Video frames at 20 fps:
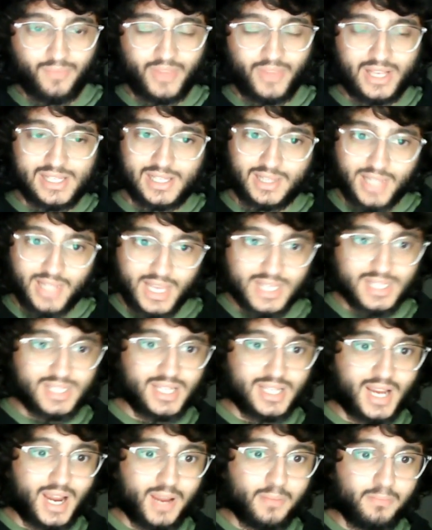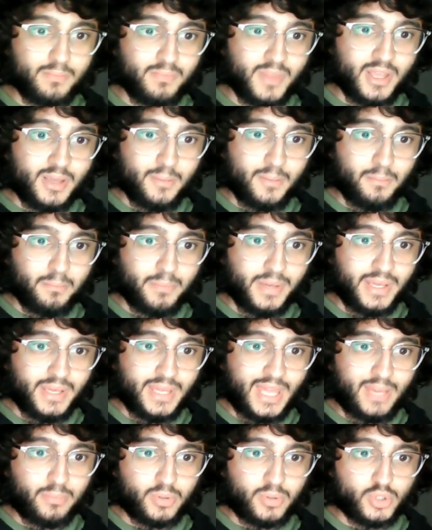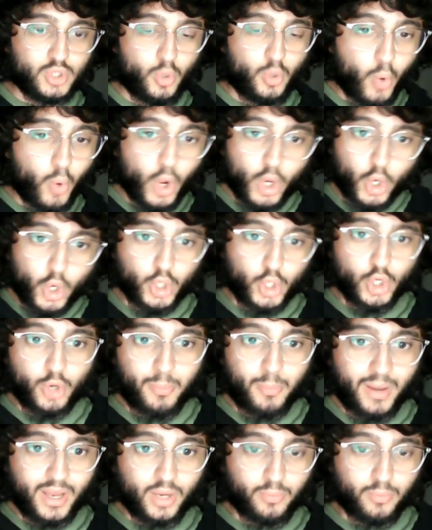That's less time being able to work on your